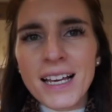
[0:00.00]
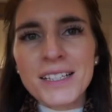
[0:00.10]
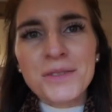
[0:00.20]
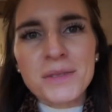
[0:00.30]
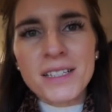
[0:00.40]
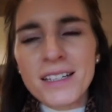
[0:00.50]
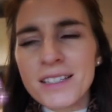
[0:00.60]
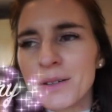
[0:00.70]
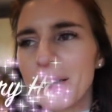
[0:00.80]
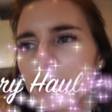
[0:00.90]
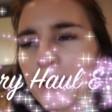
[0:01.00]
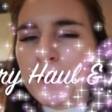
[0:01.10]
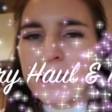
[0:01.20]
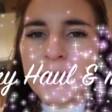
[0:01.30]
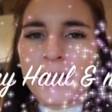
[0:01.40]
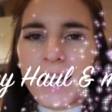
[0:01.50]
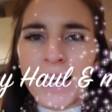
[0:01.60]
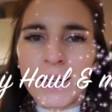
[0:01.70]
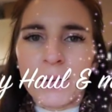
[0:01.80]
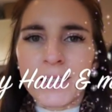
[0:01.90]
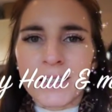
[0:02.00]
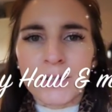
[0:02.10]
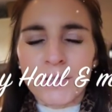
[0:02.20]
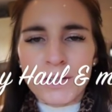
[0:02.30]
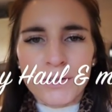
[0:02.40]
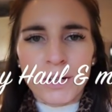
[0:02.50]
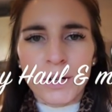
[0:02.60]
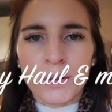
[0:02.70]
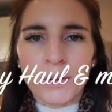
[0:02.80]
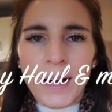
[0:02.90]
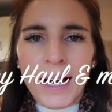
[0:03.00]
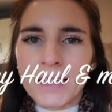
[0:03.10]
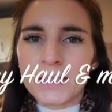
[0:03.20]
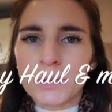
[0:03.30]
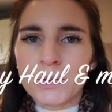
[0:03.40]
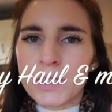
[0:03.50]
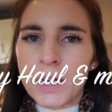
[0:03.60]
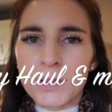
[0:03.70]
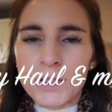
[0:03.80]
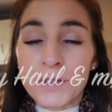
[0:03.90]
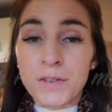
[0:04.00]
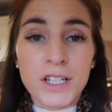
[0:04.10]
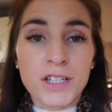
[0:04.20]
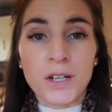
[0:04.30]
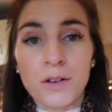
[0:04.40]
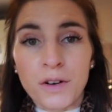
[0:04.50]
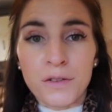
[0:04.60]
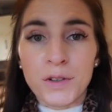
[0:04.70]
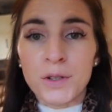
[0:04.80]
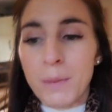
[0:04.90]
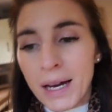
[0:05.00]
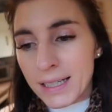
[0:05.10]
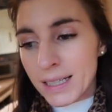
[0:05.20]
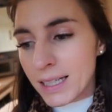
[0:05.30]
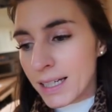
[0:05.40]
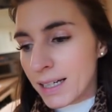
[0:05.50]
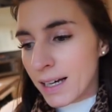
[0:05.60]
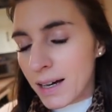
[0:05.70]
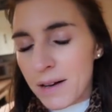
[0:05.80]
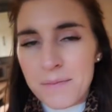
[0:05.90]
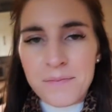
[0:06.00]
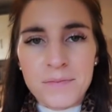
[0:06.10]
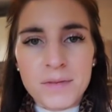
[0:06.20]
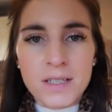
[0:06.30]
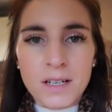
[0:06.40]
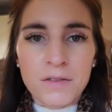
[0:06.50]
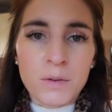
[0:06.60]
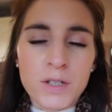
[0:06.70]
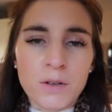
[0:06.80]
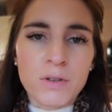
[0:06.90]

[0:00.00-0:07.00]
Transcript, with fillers: As from the title, I'm going to be doing a quick grocery haul and also just finishing off our food bank um, stuff that we're doing.